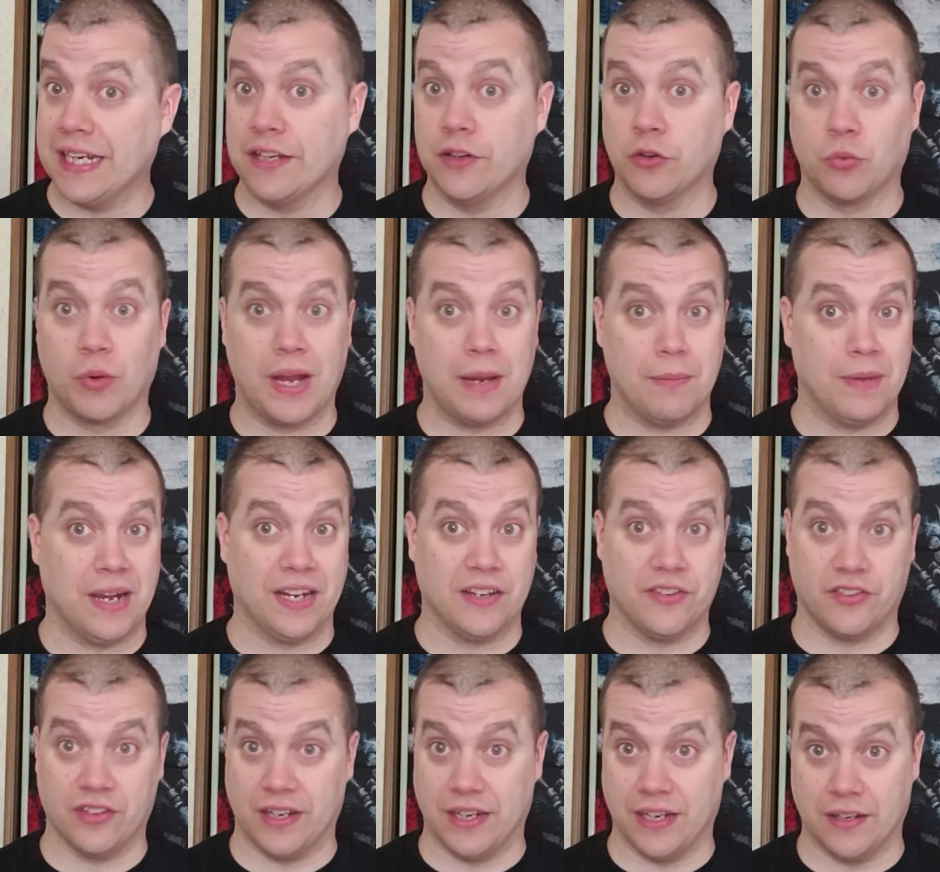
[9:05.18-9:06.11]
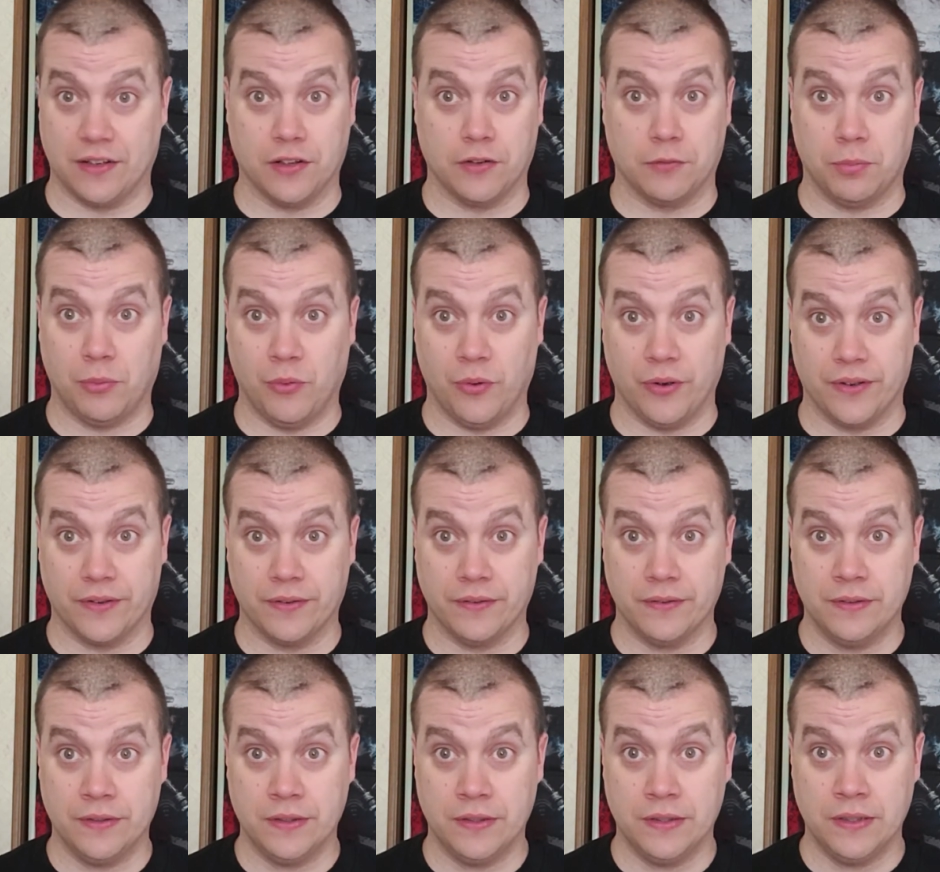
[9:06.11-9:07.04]
in the right mindset at this point.
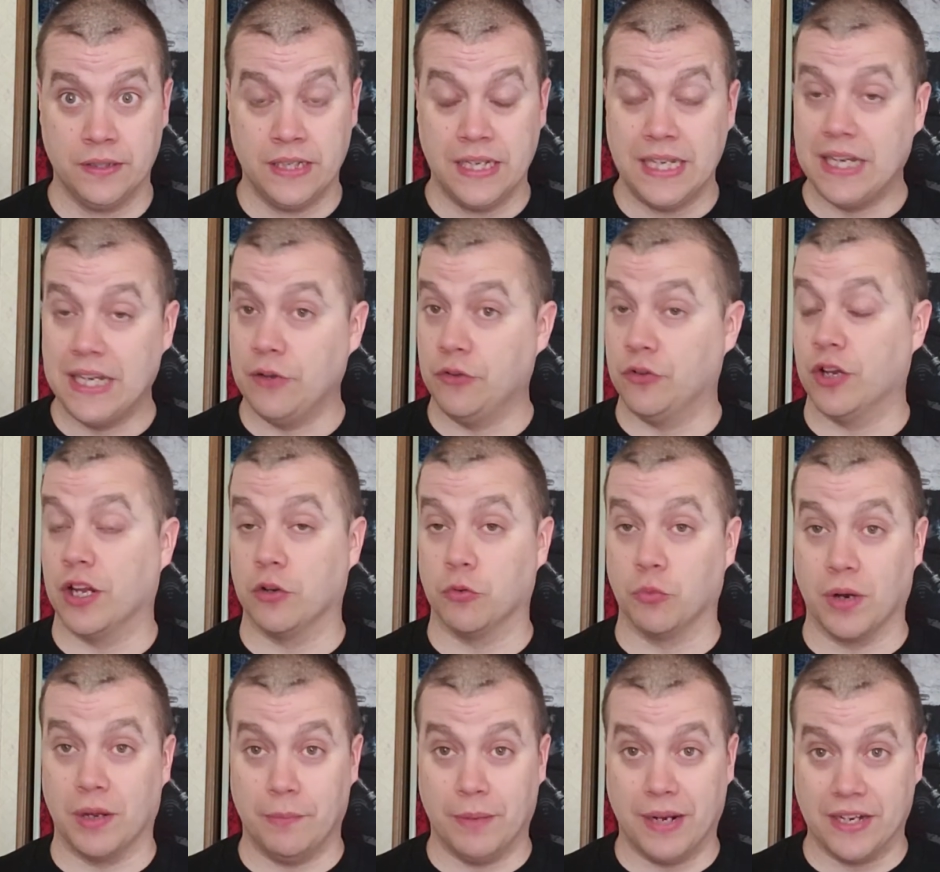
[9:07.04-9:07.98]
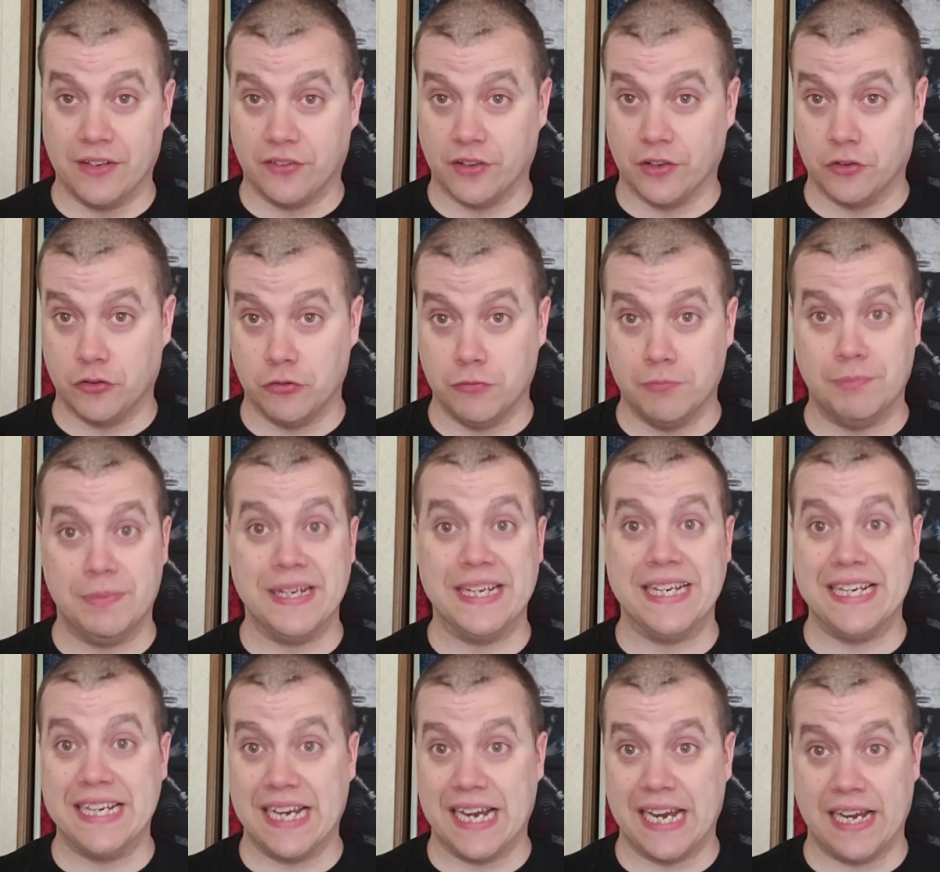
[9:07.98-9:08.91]
He was not in the right mindset to
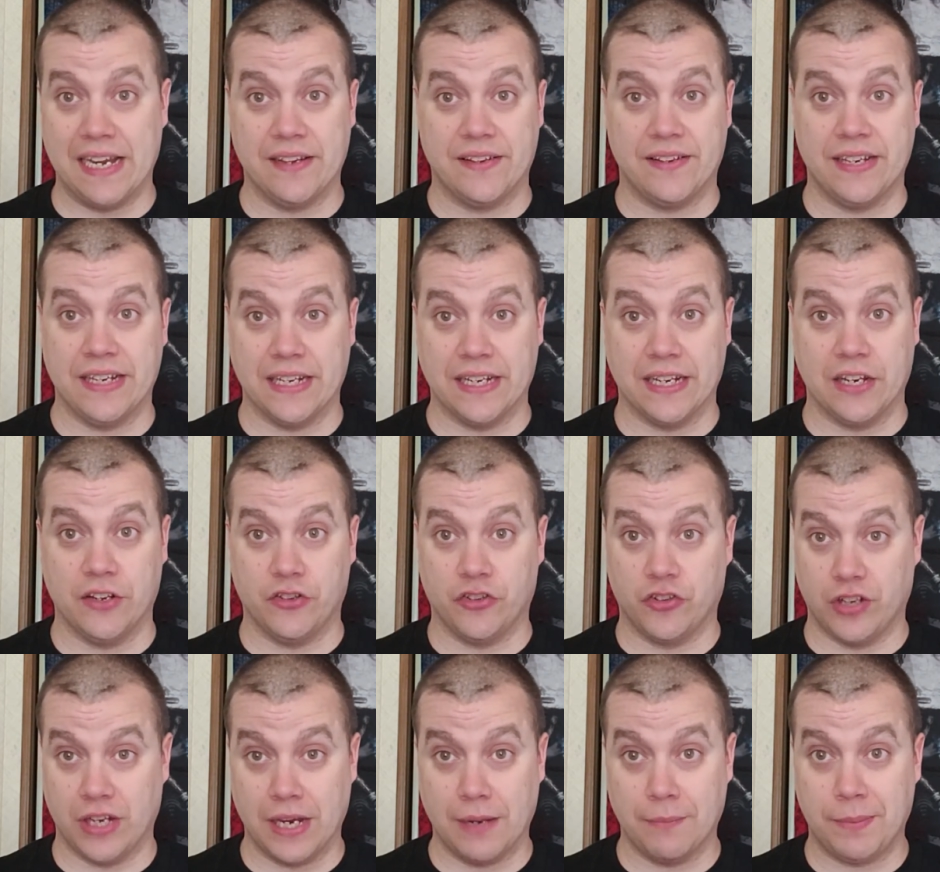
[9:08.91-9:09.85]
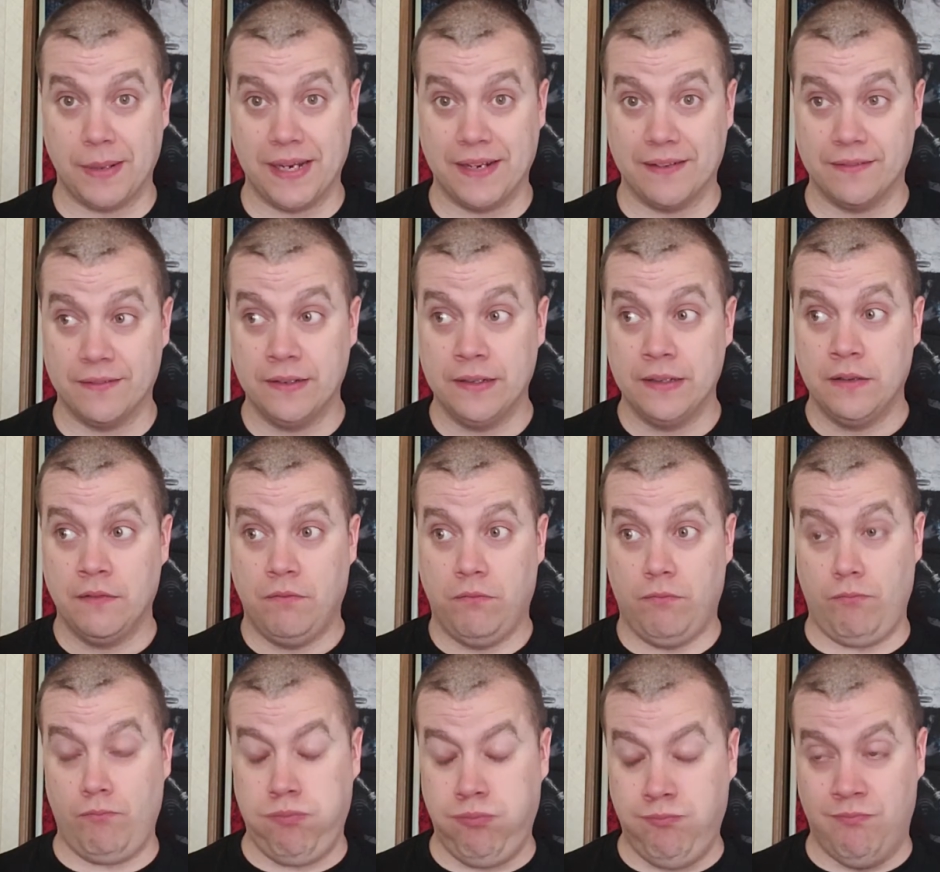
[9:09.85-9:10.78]
be a TNA champion,
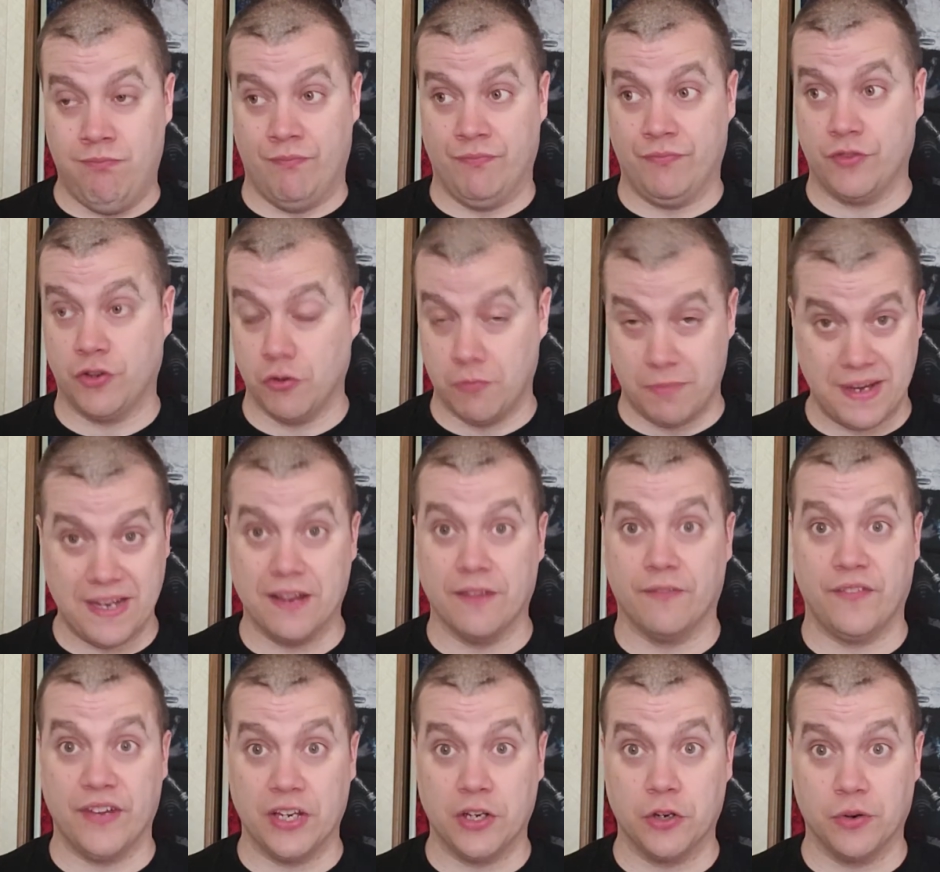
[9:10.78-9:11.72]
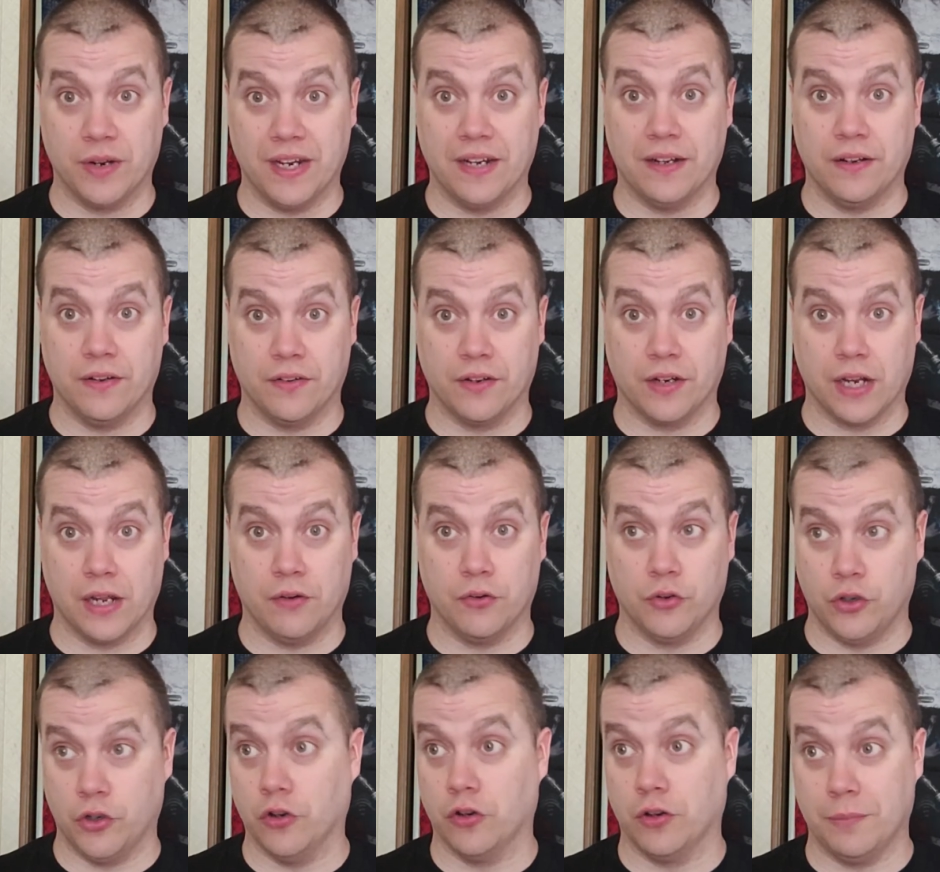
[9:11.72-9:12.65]
to be the figurehead of the
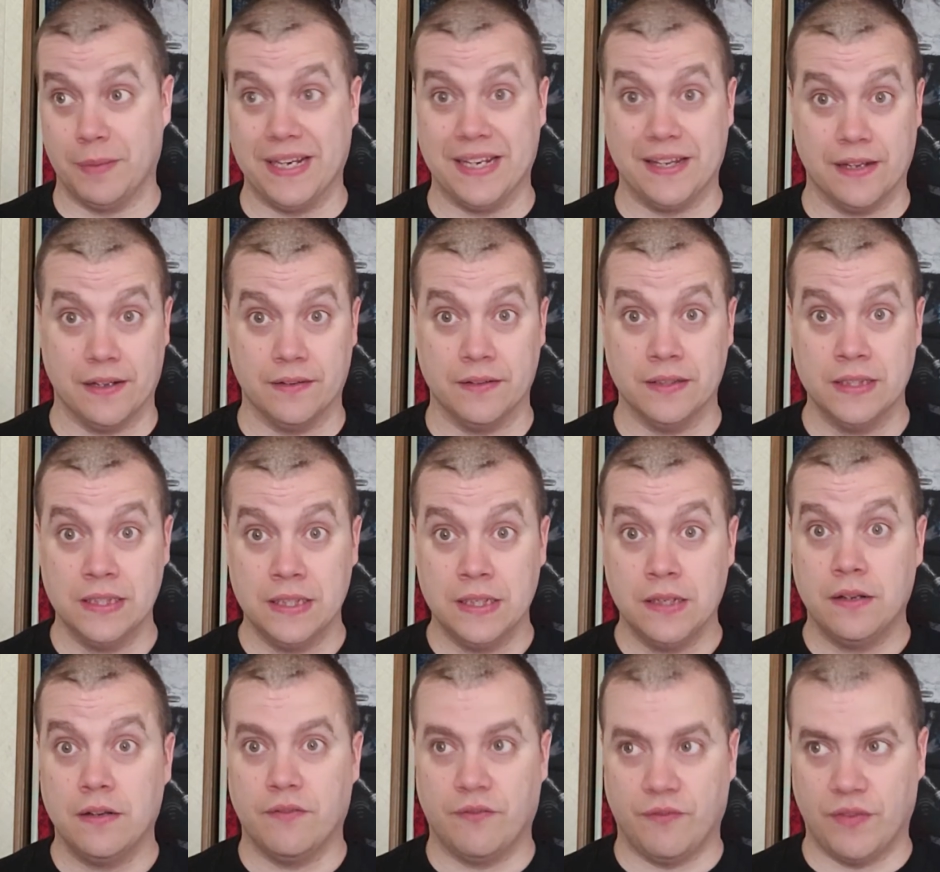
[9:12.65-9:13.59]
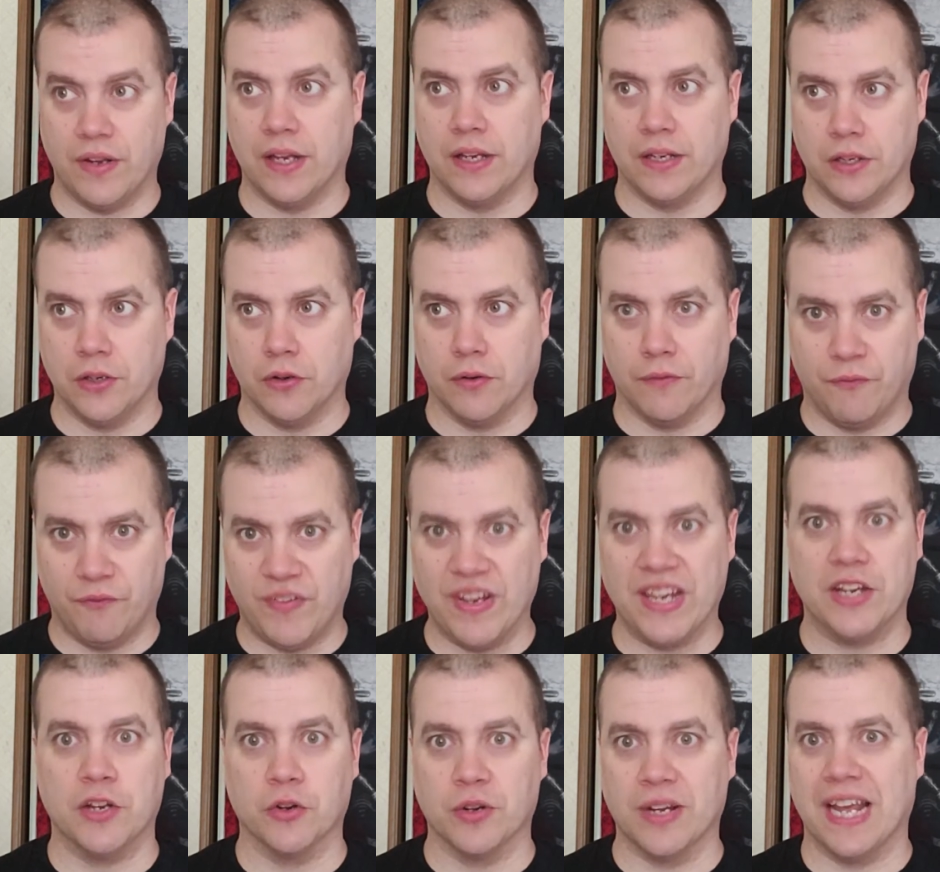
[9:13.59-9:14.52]
company, you know, to be the, you know,
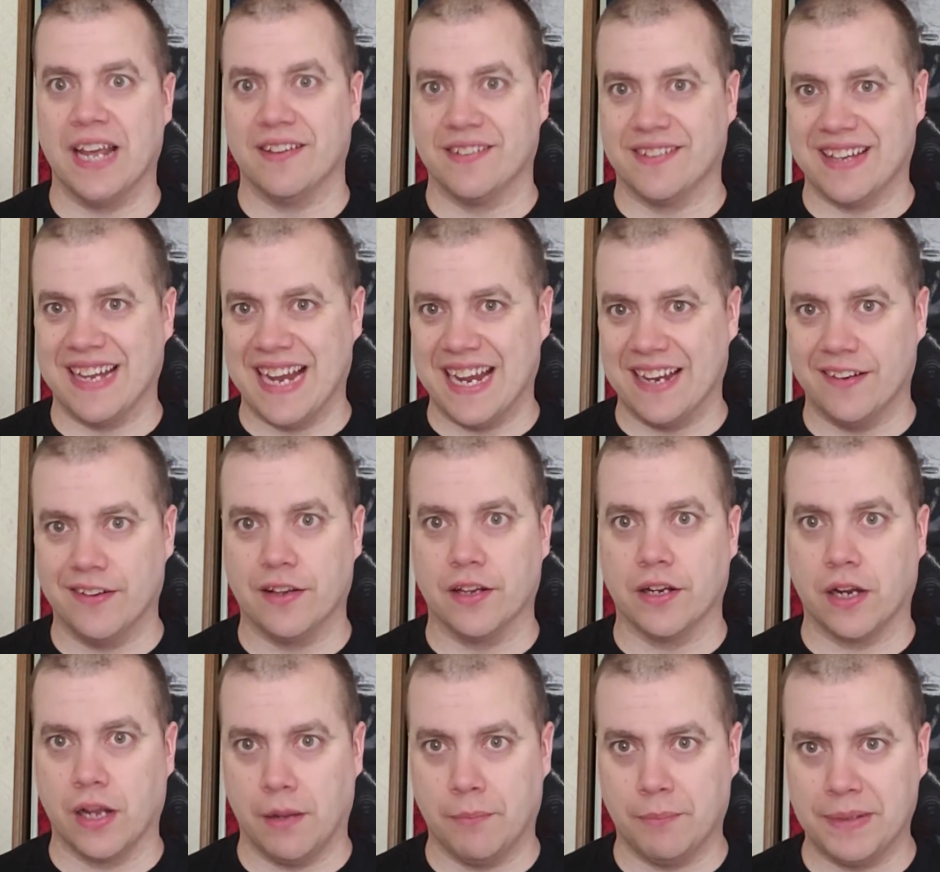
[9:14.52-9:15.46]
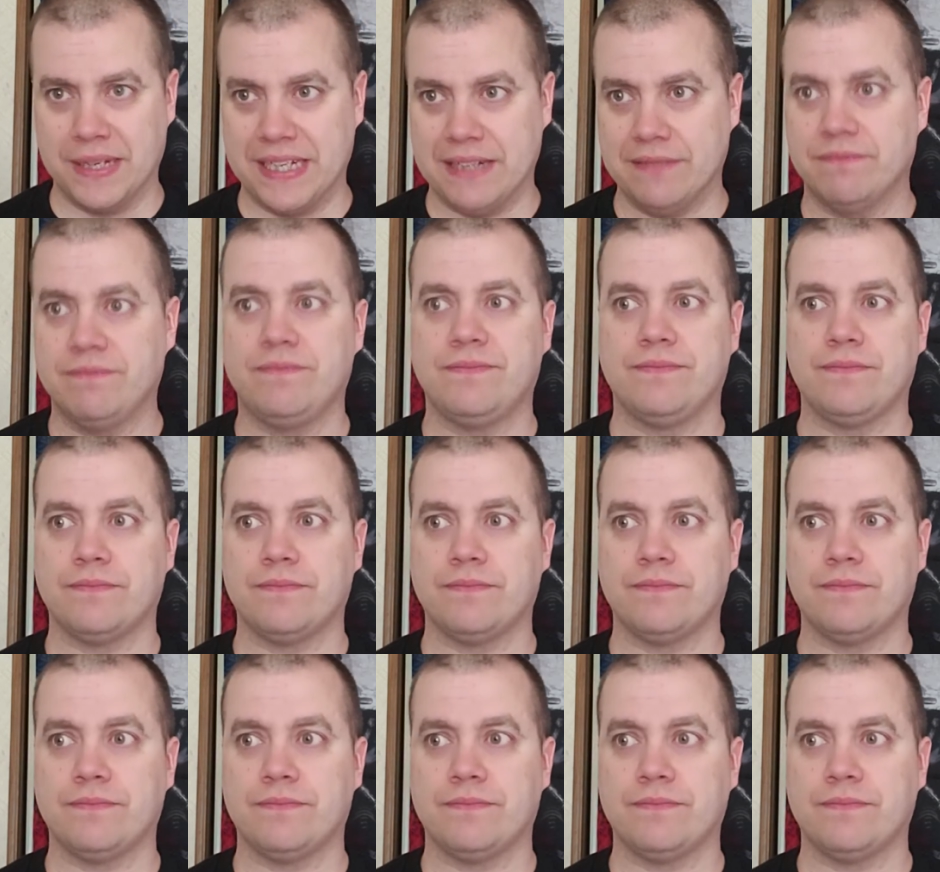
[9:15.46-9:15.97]
figured as the head of the company,